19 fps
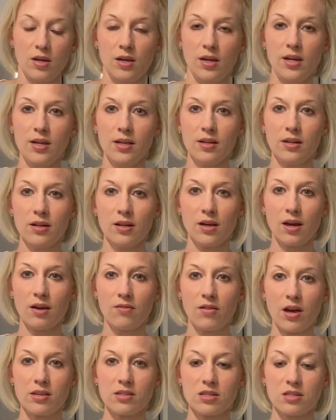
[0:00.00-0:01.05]
And I've
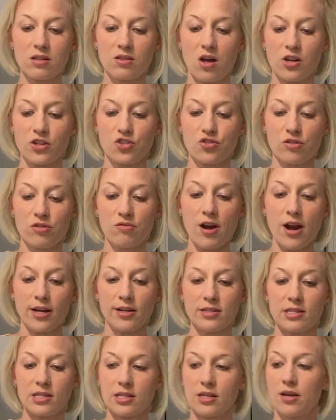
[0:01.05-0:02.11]
got cilantro
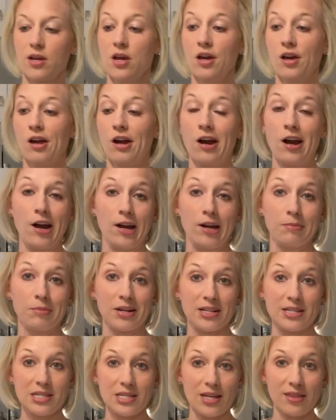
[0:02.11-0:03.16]
rice. All right, I'm
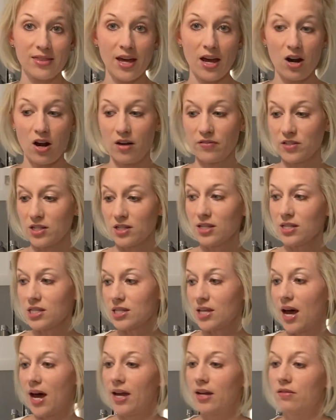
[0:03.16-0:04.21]
gonna set that off to the
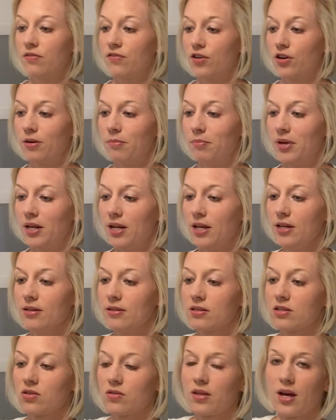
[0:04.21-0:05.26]
side for a minute
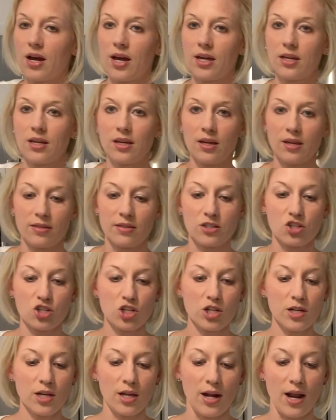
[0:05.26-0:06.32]
so that I can get the
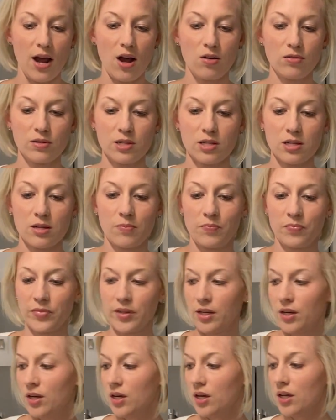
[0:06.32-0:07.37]
chicken out.
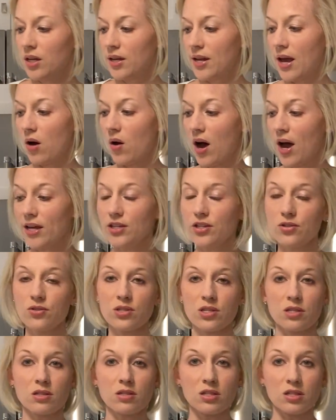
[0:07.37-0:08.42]
Now I
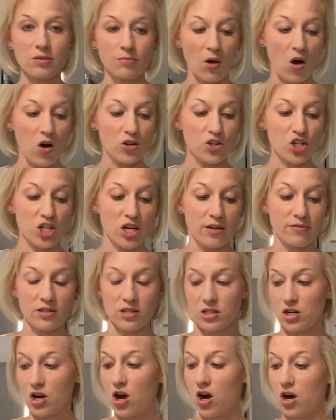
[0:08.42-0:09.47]
use the small chef's
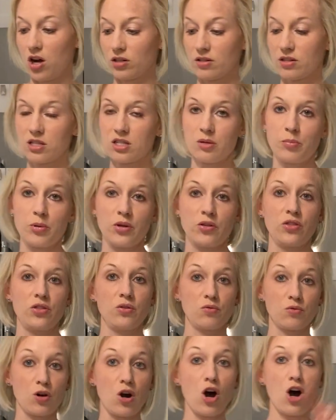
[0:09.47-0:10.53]
tongs to put the
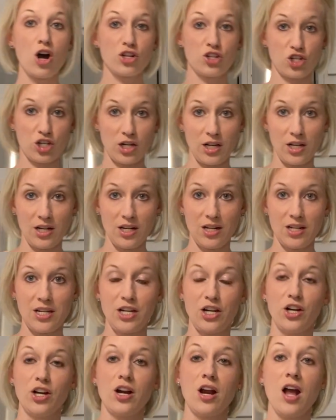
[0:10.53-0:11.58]
raw chicken in
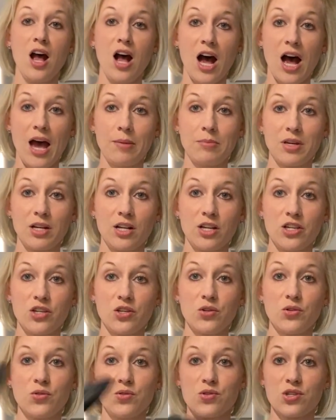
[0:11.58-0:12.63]
here. I'm gonna
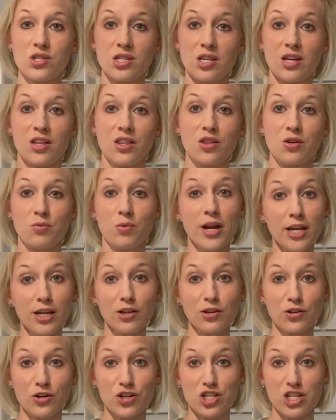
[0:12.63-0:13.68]
use the
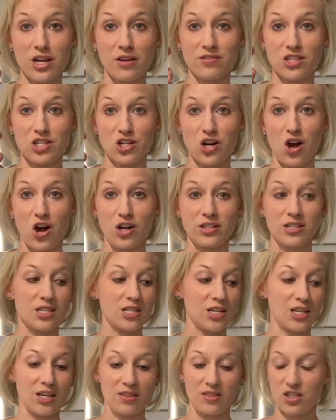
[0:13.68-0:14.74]
regular chef's tongs
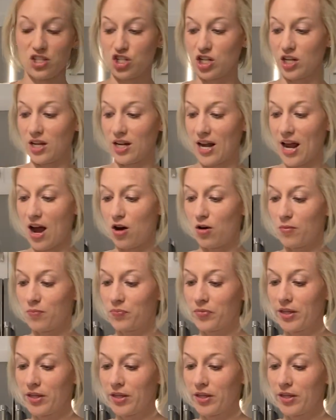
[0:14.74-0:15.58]
to get the chicken out.